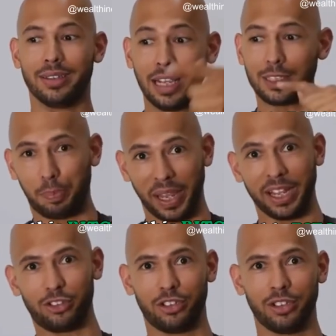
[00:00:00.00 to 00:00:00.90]
This
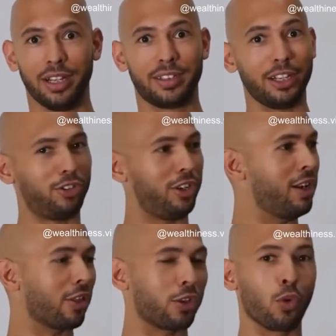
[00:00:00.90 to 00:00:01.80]
bitch thinks she did
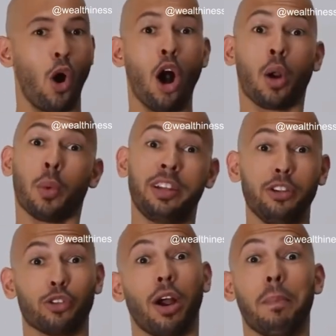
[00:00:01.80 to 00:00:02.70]
nothing wrong, or we
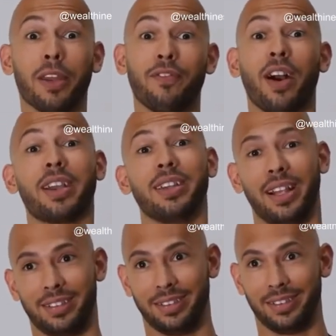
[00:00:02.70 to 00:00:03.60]
teach her a motherfucking
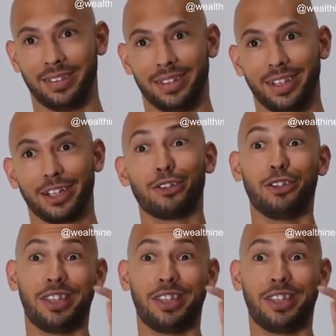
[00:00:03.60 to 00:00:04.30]
lesson because she